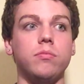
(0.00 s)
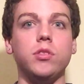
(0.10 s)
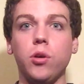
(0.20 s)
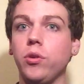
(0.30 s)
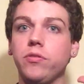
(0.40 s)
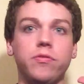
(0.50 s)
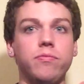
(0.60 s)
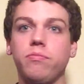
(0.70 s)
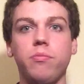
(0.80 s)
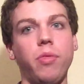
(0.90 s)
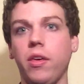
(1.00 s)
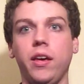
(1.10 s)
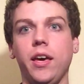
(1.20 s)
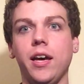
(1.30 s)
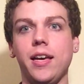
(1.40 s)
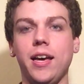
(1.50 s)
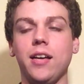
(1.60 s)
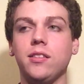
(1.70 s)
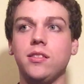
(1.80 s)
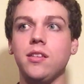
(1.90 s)
zone of thinking, I
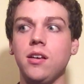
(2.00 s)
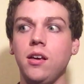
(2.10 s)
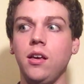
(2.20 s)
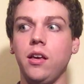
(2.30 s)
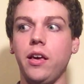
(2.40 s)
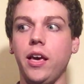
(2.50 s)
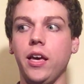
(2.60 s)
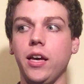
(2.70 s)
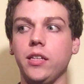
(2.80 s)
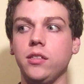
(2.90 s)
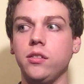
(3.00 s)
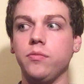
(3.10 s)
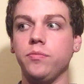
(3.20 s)
guess, and